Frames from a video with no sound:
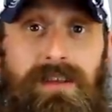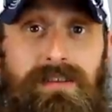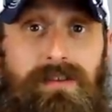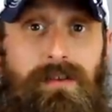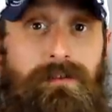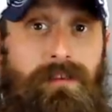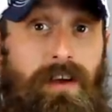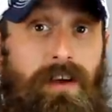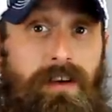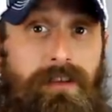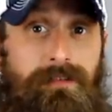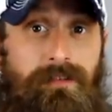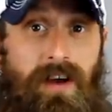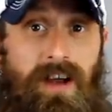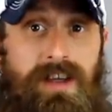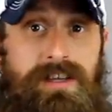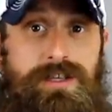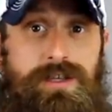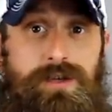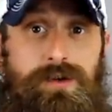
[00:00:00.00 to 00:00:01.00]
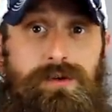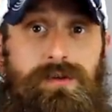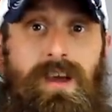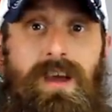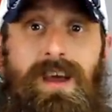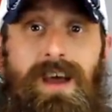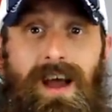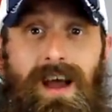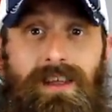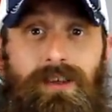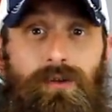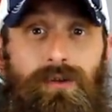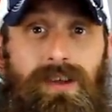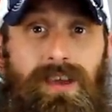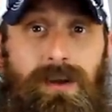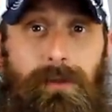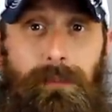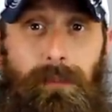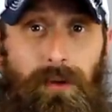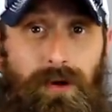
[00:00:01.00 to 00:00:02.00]
but it's a very fine tooth and you can
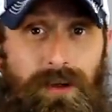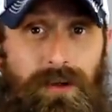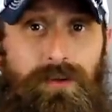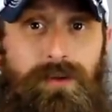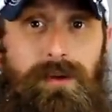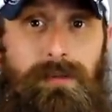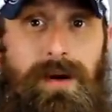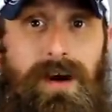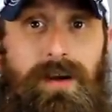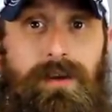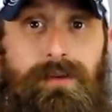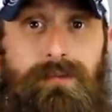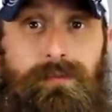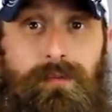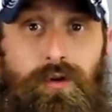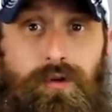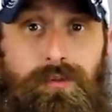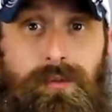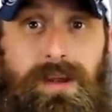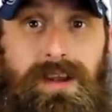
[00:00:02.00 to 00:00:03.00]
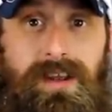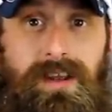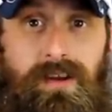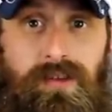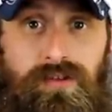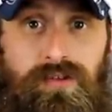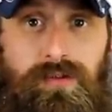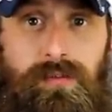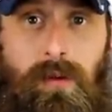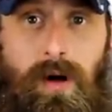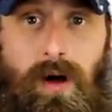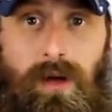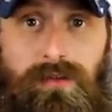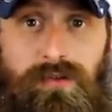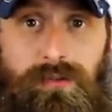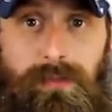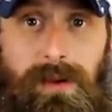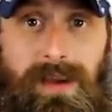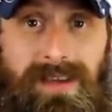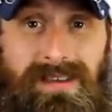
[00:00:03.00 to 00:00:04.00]
get a pretty good amount of movement in a small
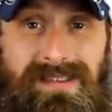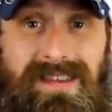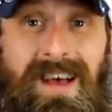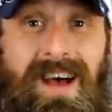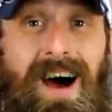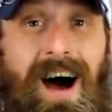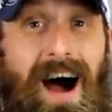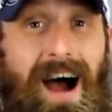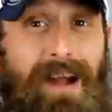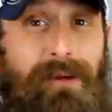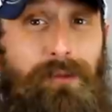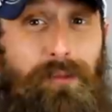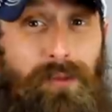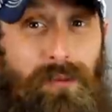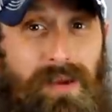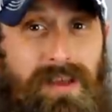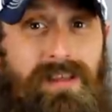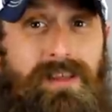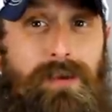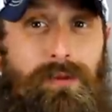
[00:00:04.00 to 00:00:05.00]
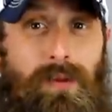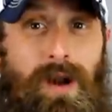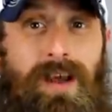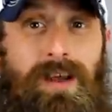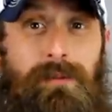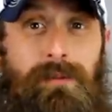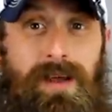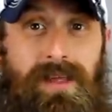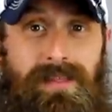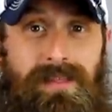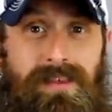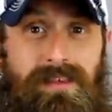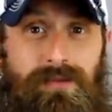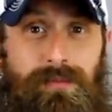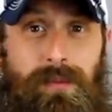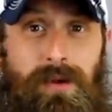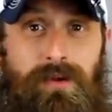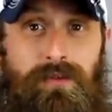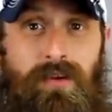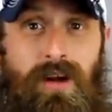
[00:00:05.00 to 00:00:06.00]
space. I really recommend these
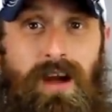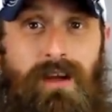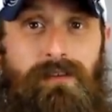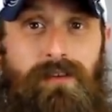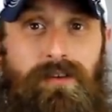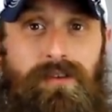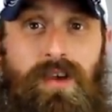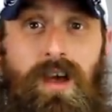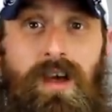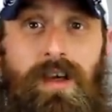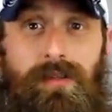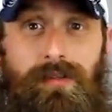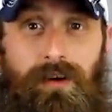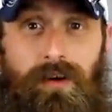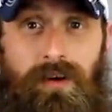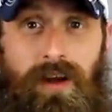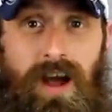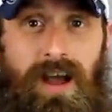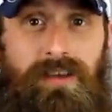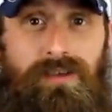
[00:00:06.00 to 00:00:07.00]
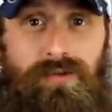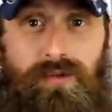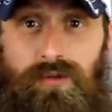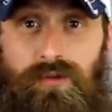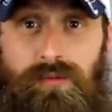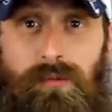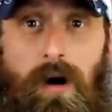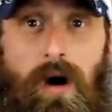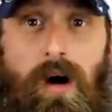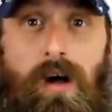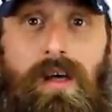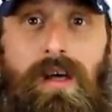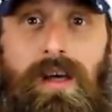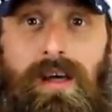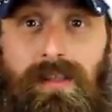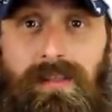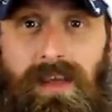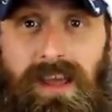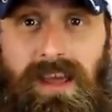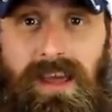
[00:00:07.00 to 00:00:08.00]
bit drivers. They're nice, they're small,
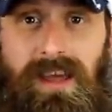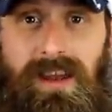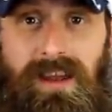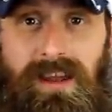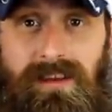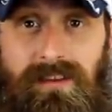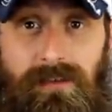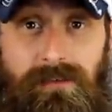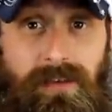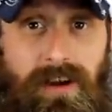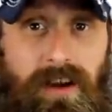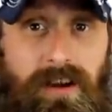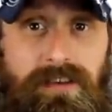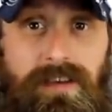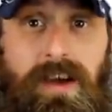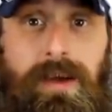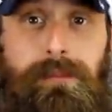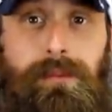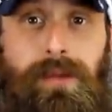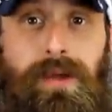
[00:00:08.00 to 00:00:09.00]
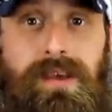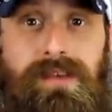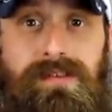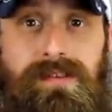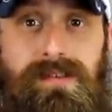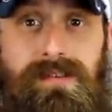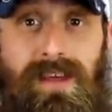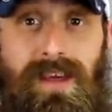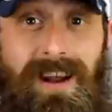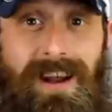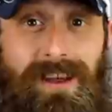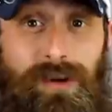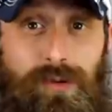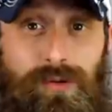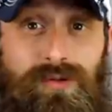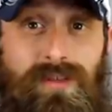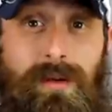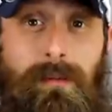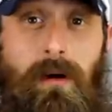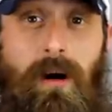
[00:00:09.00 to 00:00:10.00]
they get into very tight places, and I
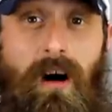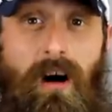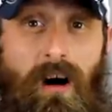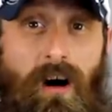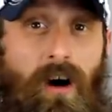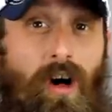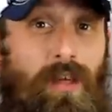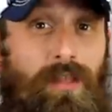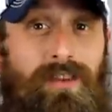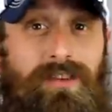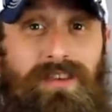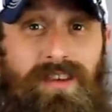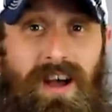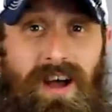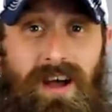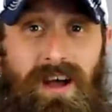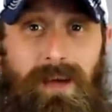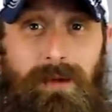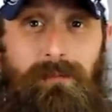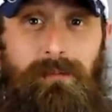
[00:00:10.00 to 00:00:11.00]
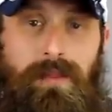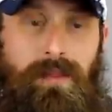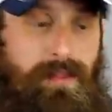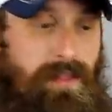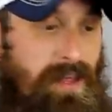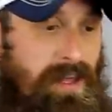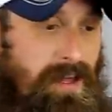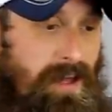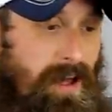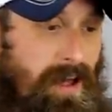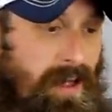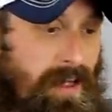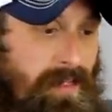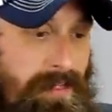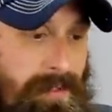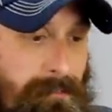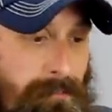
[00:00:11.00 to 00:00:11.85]
use them all the time. The